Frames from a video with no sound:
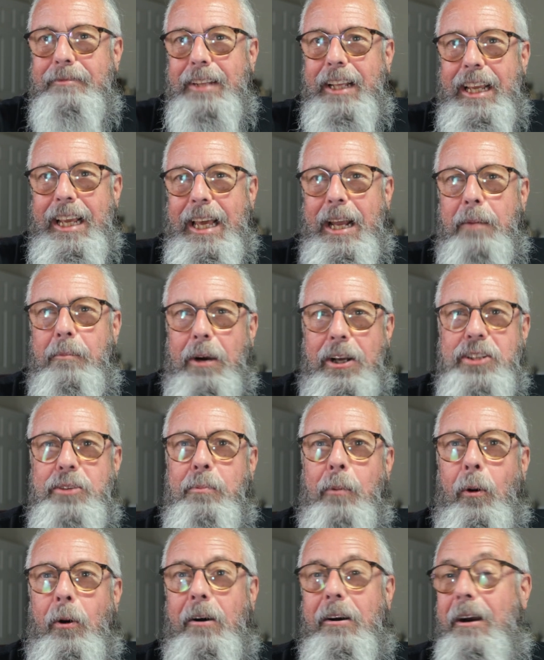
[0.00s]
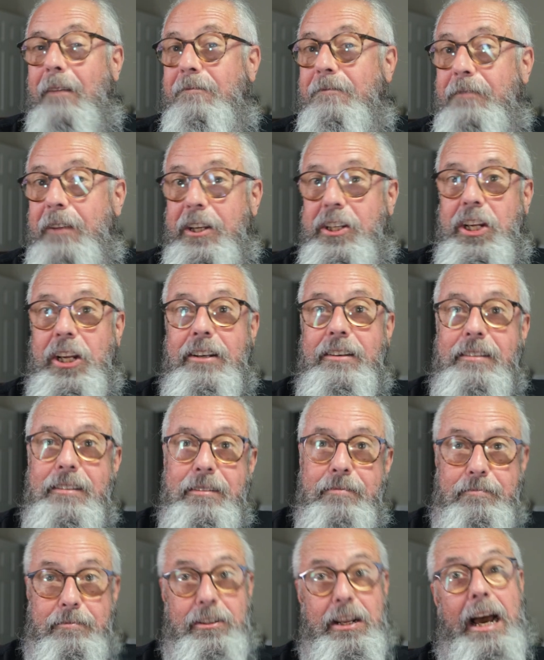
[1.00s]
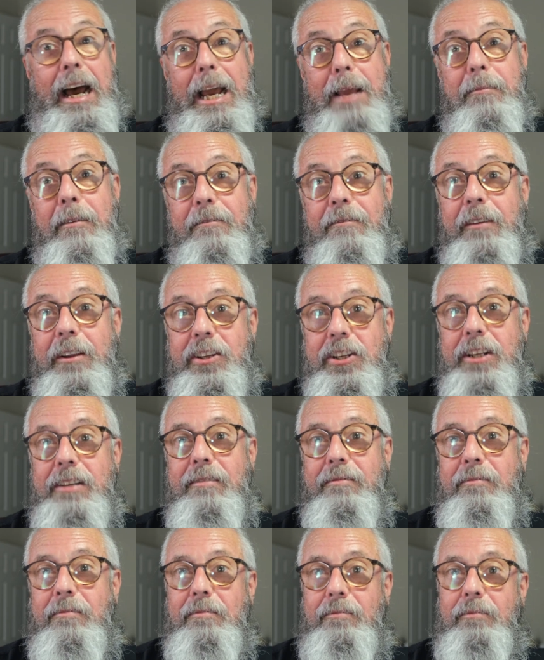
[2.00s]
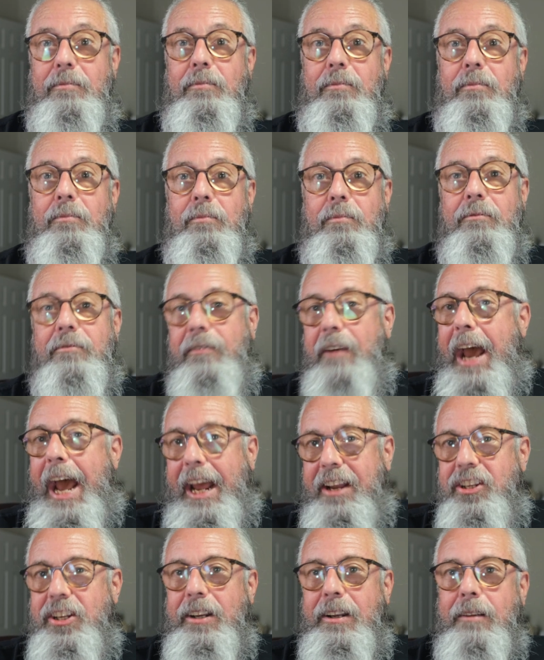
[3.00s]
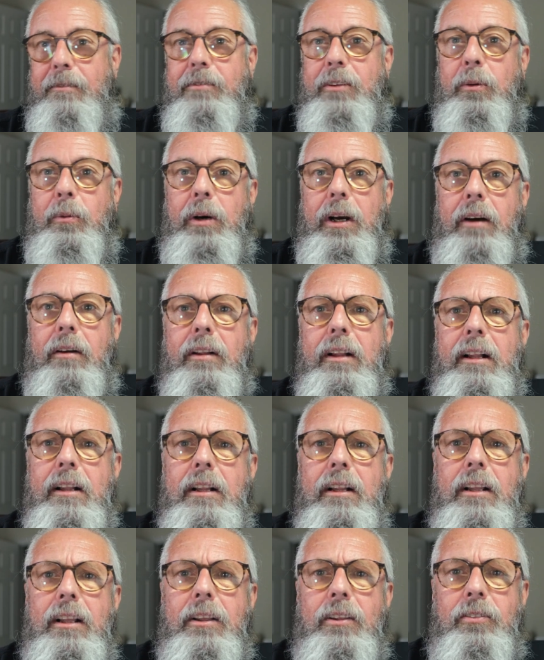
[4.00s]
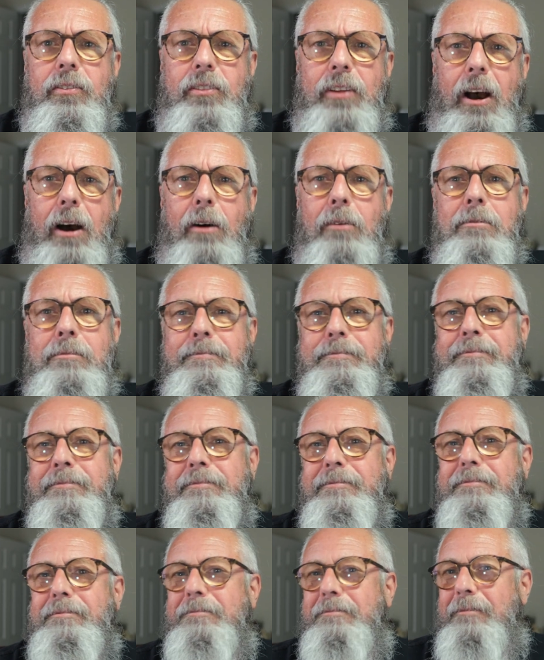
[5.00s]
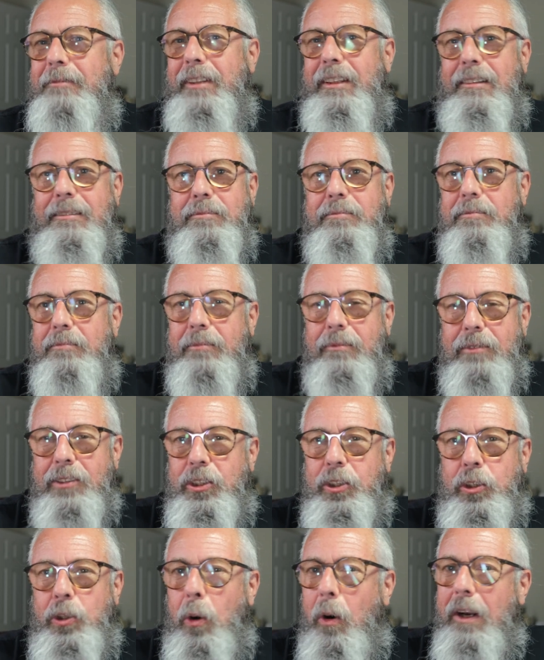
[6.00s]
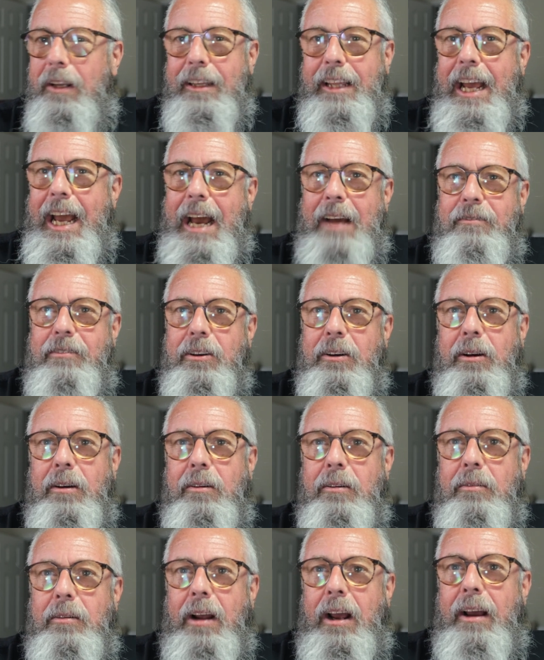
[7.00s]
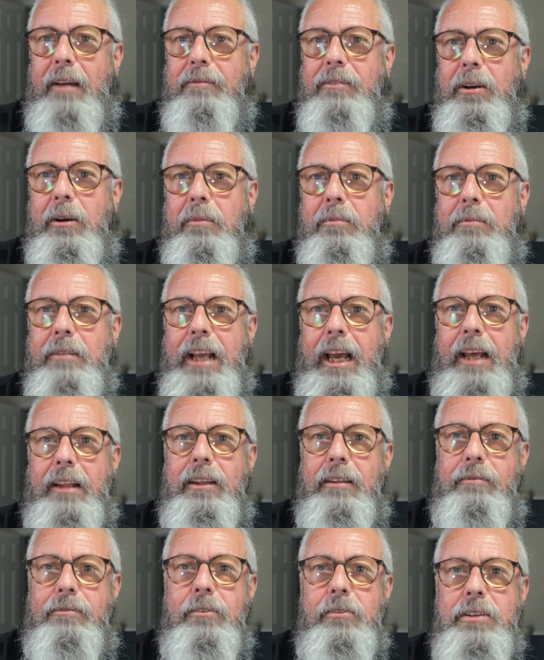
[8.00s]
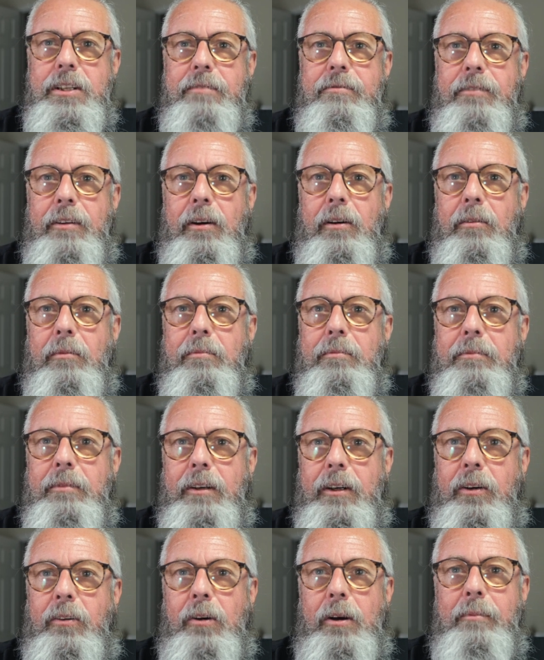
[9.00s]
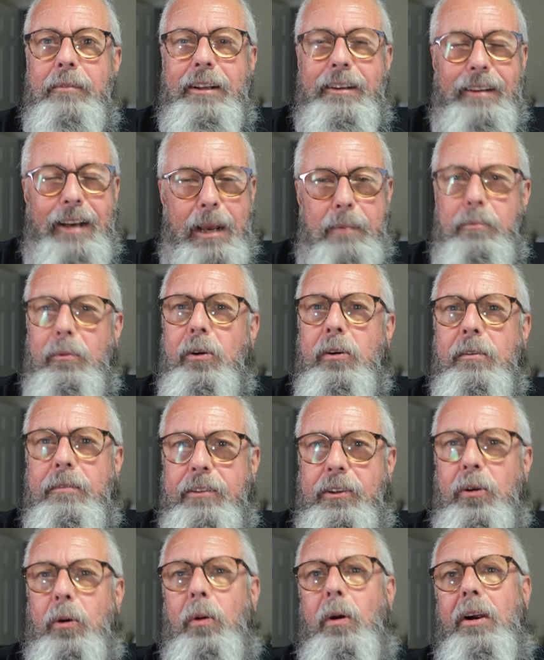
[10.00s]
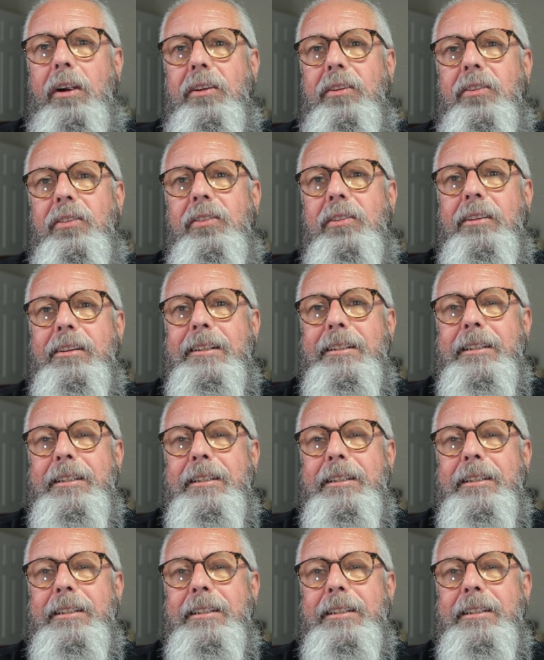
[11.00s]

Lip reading: a much more efficient, time-efficient fashion, if you will. So shortly after getting the Fujifilm equipment, I moved towards